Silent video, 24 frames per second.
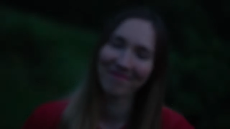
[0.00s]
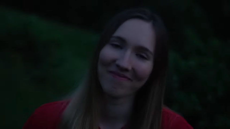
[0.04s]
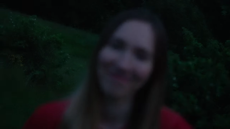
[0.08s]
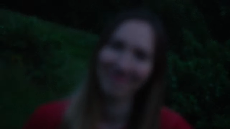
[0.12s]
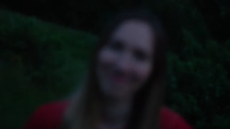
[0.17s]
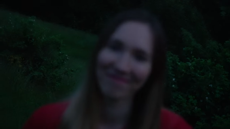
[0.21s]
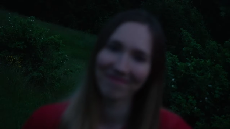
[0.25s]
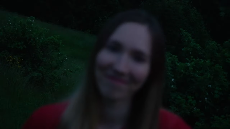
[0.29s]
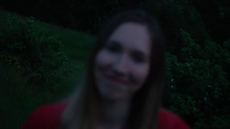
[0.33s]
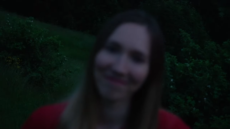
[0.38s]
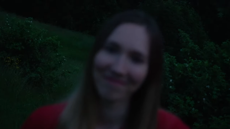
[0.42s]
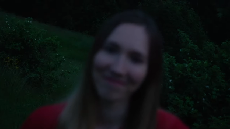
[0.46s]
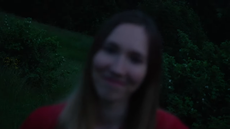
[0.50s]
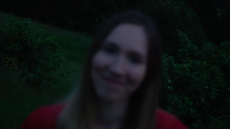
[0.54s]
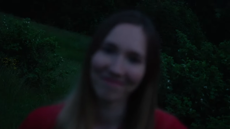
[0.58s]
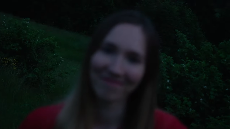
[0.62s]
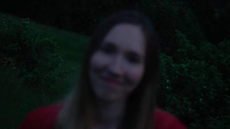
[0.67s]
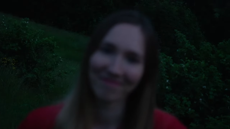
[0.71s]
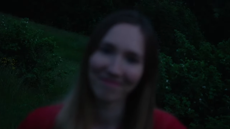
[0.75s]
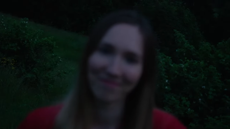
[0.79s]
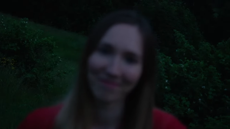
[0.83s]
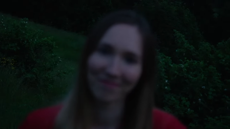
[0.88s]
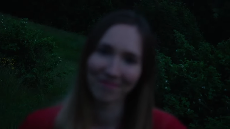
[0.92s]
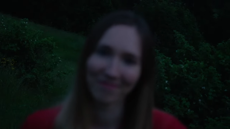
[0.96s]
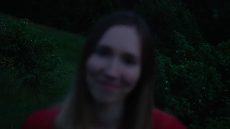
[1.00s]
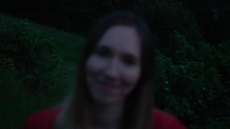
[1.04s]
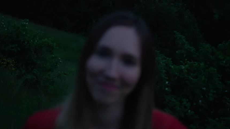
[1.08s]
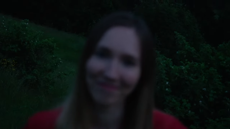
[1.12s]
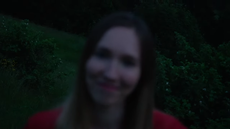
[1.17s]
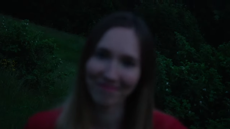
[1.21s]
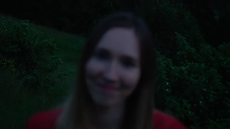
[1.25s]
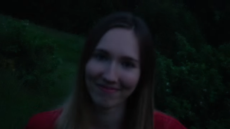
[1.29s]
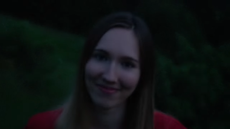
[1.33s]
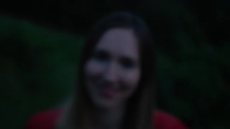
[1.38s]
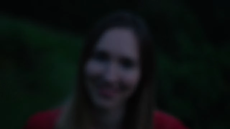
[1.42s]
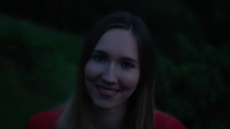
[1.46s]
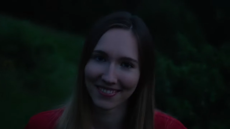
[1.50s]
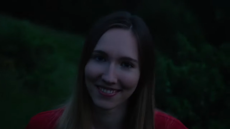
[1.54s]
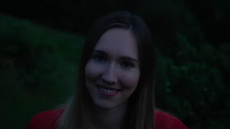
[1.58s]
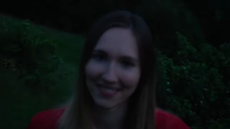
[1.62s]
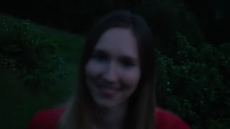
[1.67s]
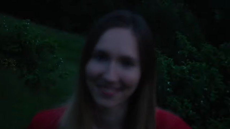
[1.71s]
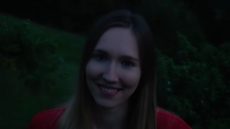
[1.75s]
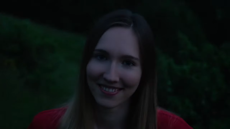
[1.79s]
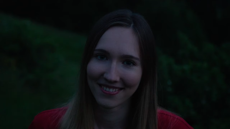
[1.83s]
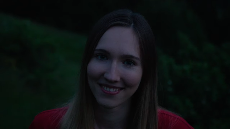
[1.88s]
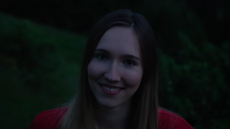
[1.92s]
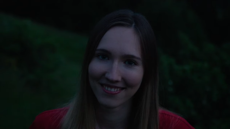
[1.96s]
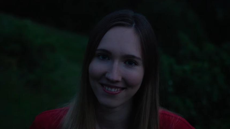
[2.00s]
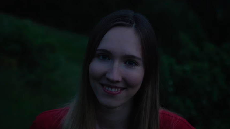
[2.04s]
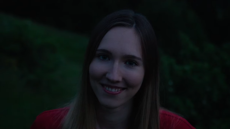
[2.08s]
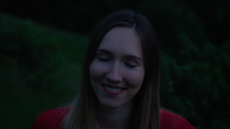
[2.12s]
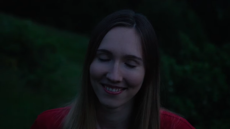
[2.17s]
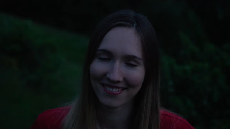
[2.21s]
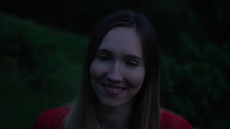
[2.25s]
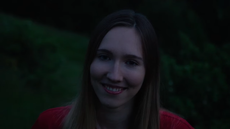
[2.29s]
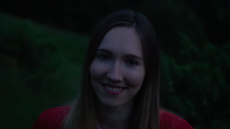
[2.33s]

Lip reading: [no speech]